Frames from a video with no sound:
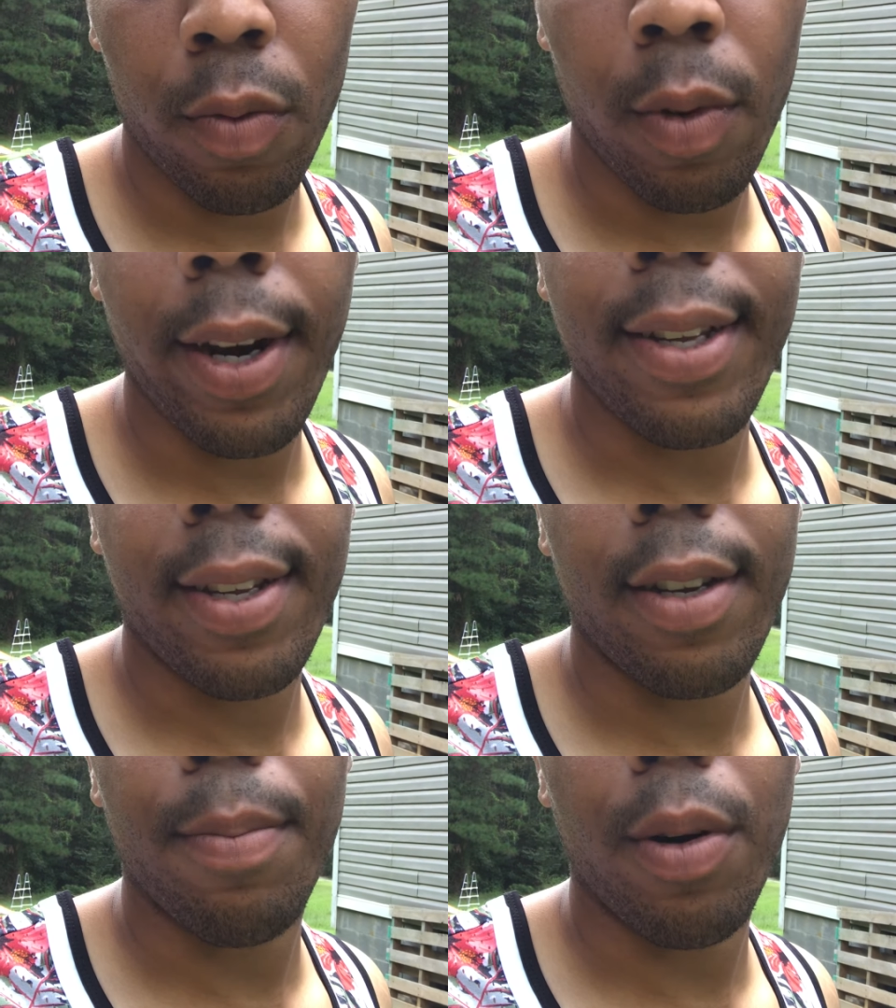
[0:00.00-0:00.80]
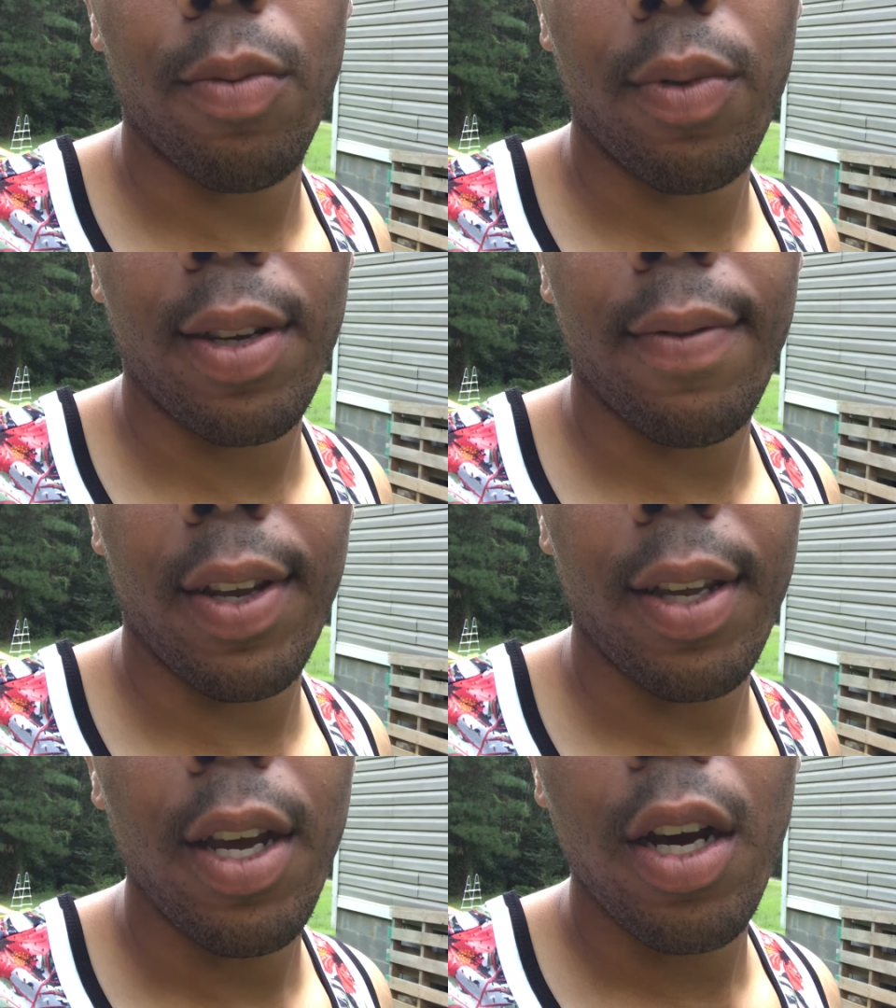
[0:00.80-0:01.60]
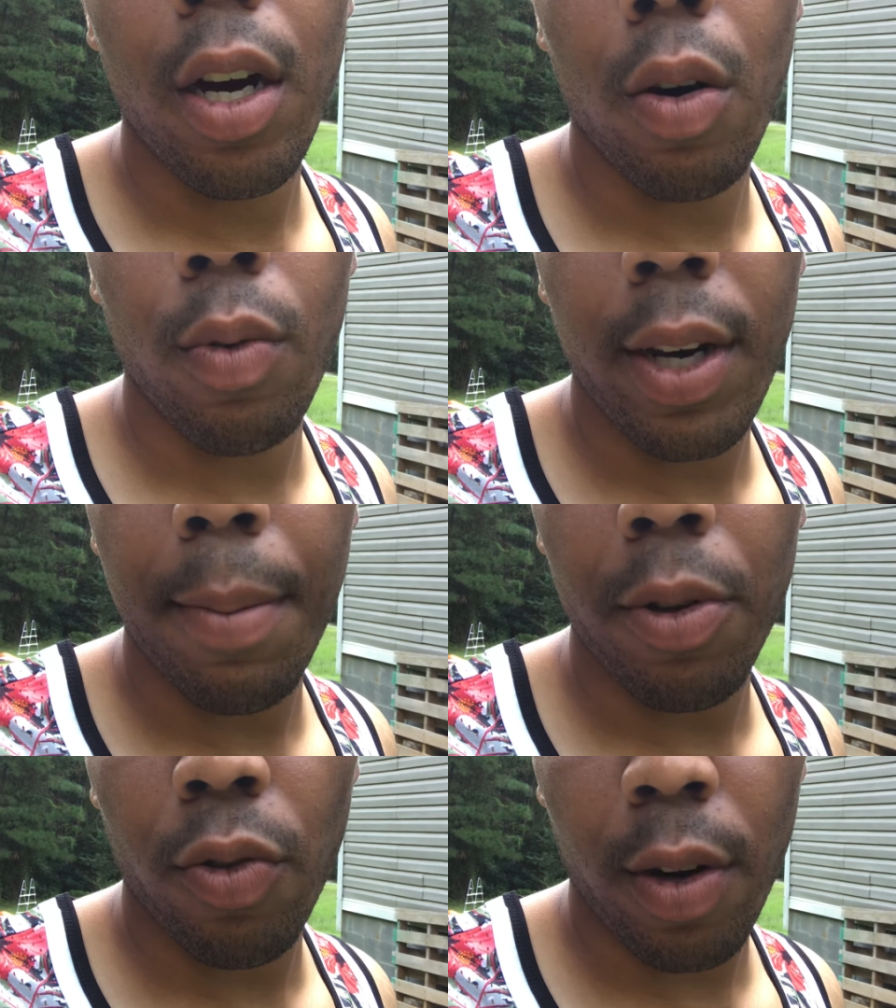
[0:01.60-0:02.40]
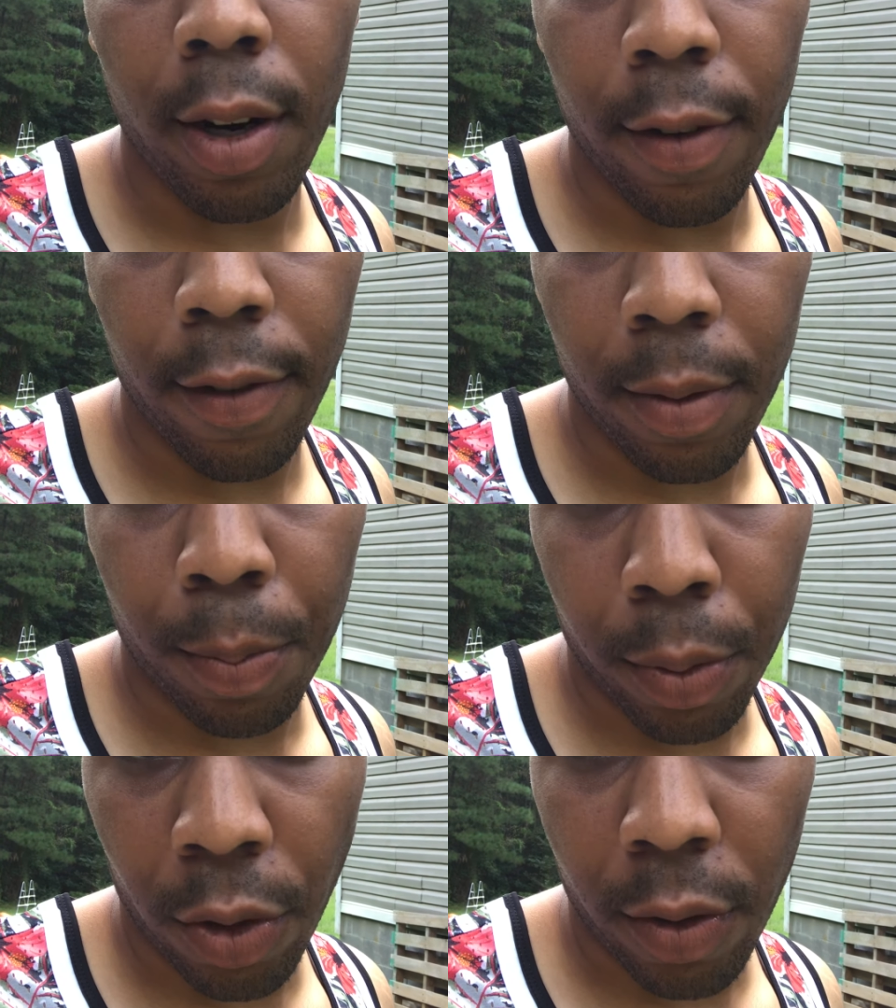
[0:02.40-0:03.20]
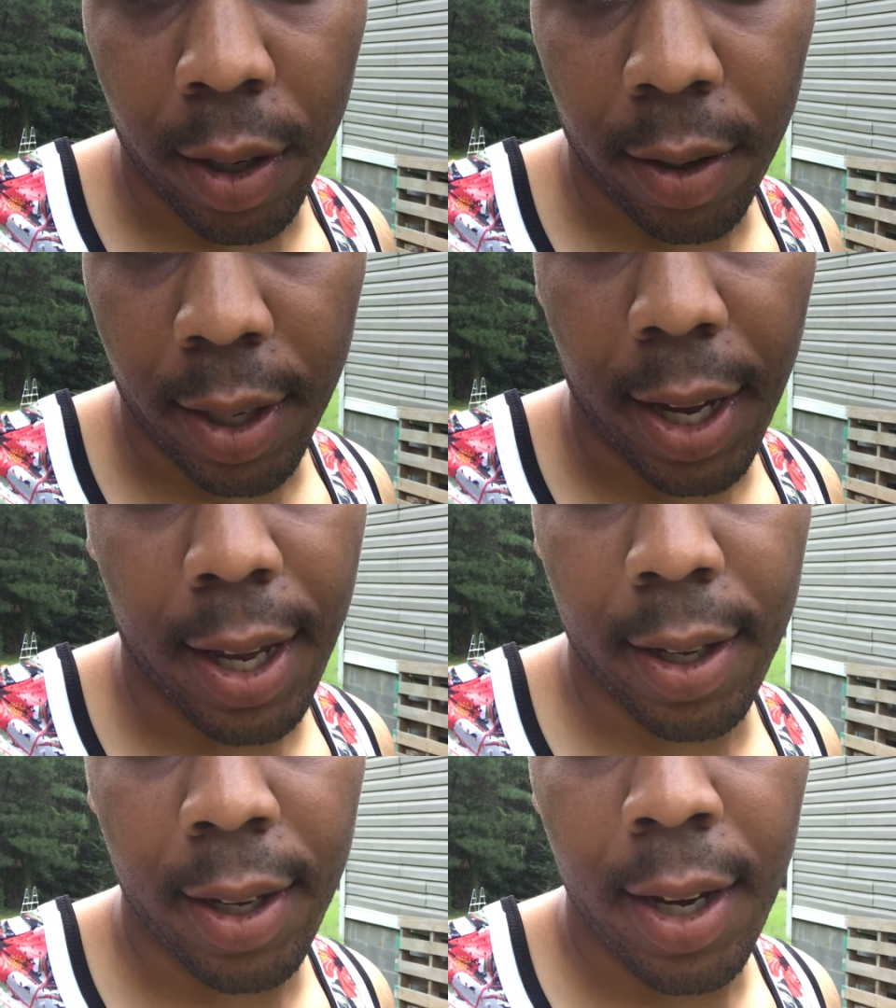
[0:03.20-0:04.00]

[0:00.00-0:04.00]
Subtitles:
what they see up on TV or what they portray us as.